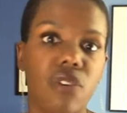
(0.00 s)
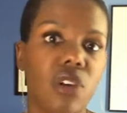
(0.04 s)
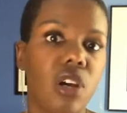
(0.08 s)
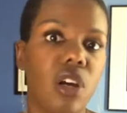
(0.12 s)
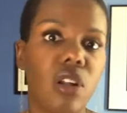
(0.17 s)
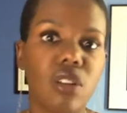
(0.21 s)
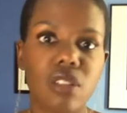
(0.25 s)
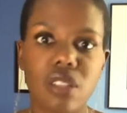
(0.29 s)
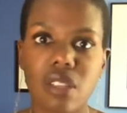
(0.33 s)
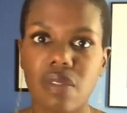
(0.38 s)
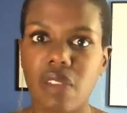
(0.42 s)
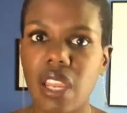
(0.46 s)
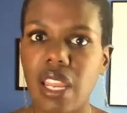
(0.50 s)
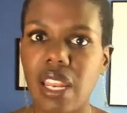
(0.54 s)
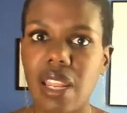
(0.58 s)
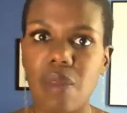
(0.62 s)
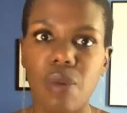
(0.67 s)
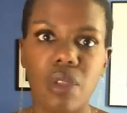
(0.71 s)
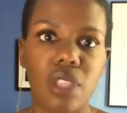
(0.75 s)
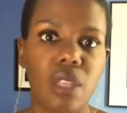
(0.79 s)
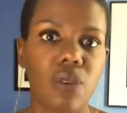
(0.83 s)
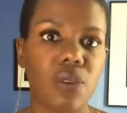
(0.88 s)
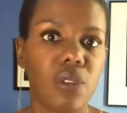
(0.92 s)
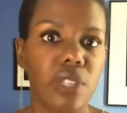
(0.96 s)
Cultivate it
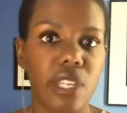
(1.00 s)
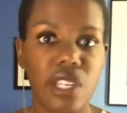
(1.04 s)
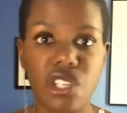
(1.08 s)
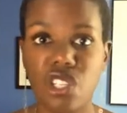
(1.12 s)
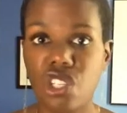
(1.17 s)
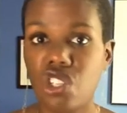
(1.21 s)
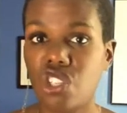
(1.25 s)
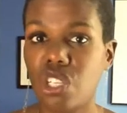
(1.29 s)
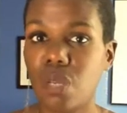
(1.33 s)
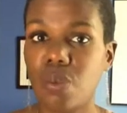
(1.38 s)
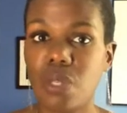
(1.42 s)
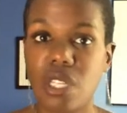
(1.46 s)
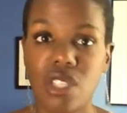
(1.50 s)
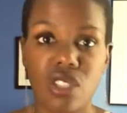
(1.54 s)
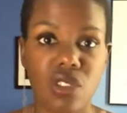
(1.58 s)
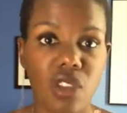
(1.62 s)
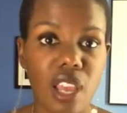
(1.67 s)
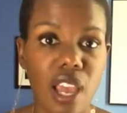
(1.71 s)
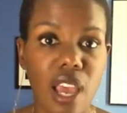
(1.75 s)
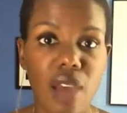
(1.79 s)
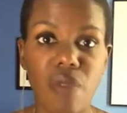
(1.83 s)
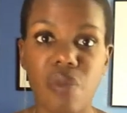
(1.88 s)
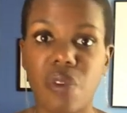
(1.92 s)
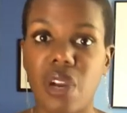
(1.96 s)
with the relationships that you
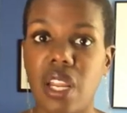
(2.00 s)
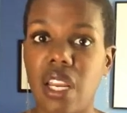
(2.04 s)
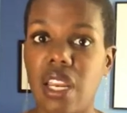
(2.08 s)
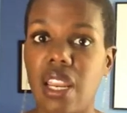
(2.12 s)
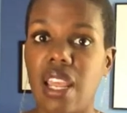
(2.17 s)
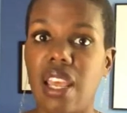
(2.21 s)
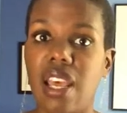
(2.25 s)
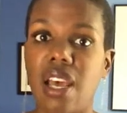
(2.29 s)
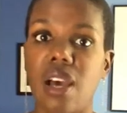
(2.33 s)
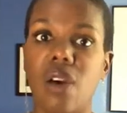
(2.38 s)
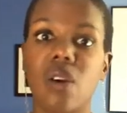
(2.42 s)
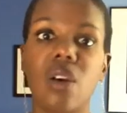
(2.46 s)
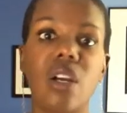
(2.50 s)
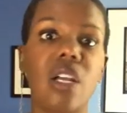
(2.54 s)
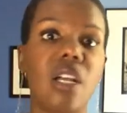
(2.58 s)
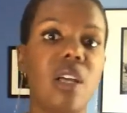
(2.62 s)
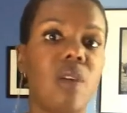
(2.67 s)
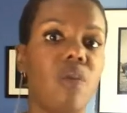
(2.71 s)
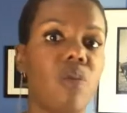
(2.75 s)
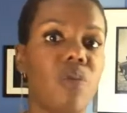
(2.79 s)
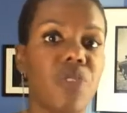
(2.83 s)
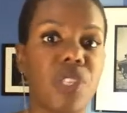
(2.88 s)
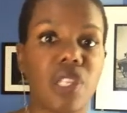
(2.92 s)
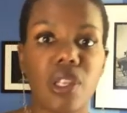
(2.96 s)
have right now,
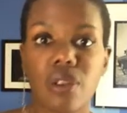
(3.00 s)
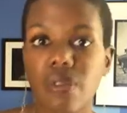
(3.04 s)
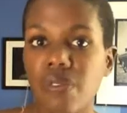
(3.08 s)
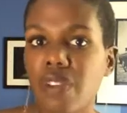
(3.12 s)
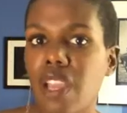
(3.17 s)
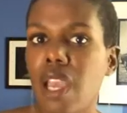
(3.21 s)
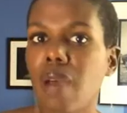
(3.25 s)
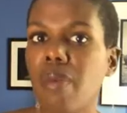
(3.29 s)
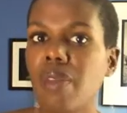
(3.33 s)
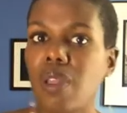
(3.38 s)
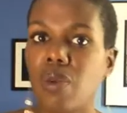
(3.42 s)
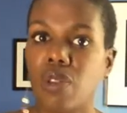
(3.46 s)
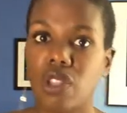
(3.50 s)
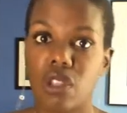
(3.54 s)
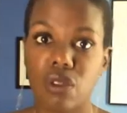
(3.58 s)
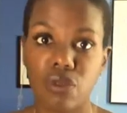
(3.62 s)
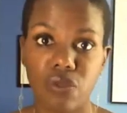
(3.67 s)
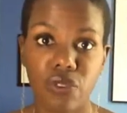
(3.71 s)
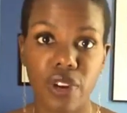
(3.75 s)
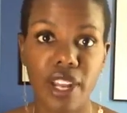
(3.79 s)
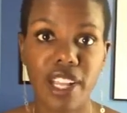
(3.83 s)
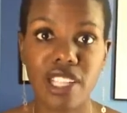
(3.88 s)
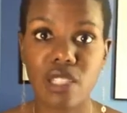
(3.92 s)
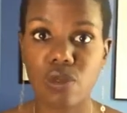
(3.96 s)
with your family, with your
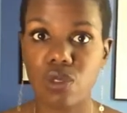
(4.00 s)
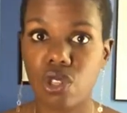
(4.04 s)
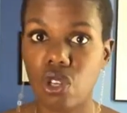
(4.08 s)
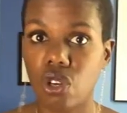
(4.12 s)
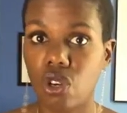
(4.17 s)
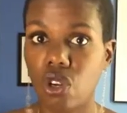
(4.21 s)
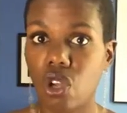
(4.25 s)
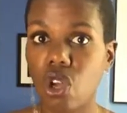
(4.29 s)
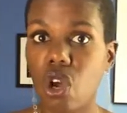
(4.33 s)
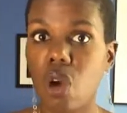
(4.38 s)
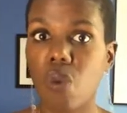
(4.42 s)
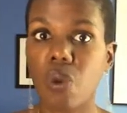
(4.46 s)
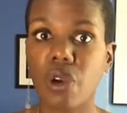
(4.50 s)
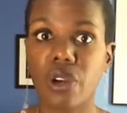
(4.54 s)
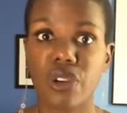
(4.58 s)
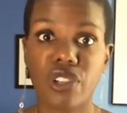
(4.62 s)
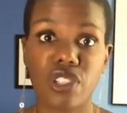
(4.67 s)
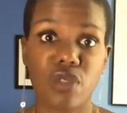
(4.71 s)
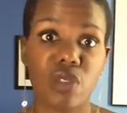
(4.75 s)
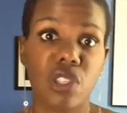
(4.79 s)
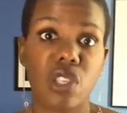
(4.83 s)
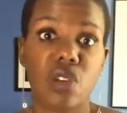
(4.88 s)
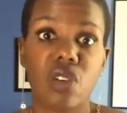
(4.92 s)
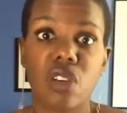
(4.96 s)
friends, with your
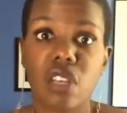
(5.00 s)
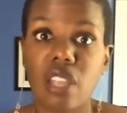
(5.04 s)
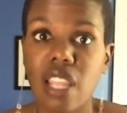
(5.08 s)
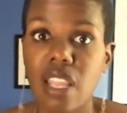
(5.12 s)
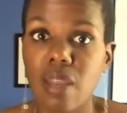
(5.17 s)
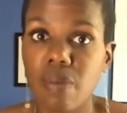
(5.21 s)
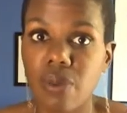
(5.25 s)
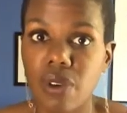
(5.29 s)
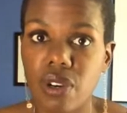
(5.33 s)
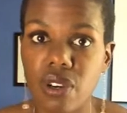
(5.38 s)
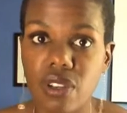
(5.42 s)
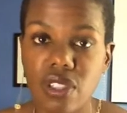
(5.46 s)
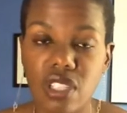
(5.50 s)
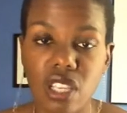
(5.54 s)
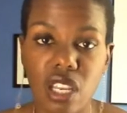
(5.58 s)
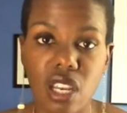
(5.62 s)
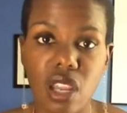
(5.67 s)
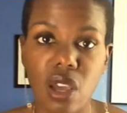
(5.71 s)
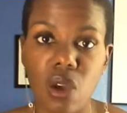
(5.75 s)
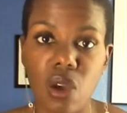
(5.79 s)
coworkers, with your neighbors.